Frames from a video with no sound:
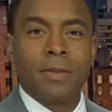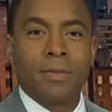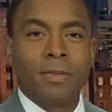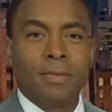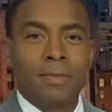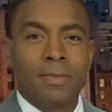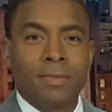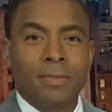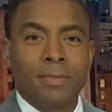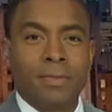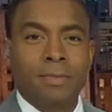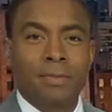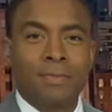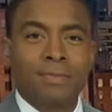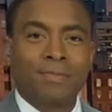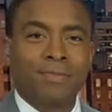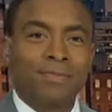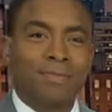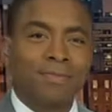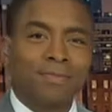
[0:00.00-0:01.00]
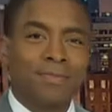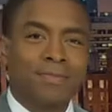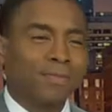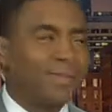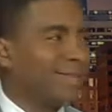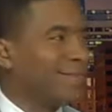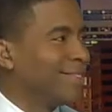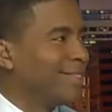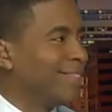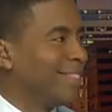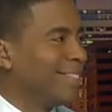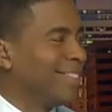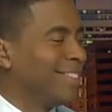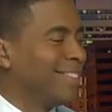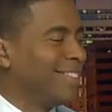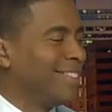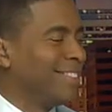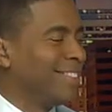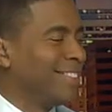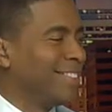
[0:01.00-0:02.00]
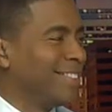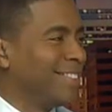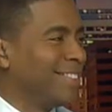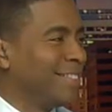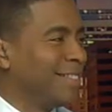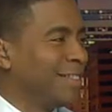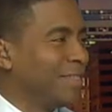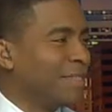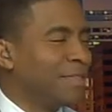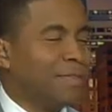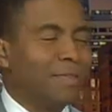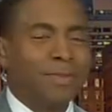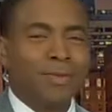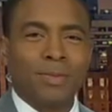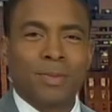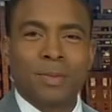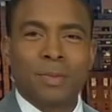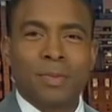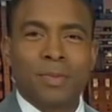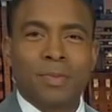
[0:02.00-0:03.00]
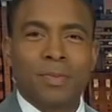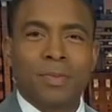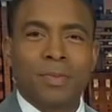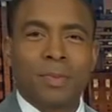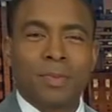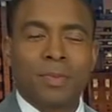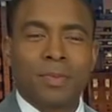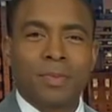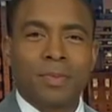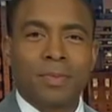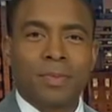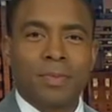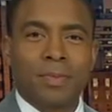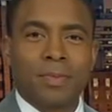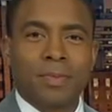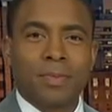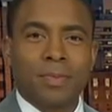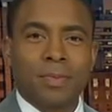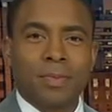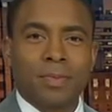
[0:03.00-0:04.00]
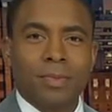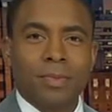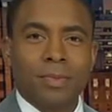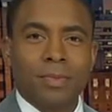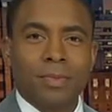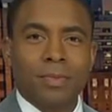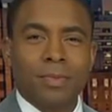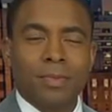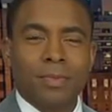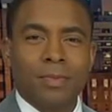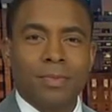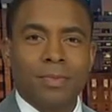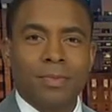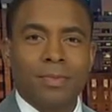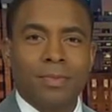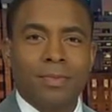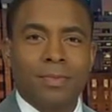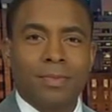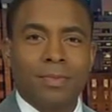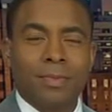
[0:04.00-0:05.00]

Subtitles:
No words are spoken by the person on screen.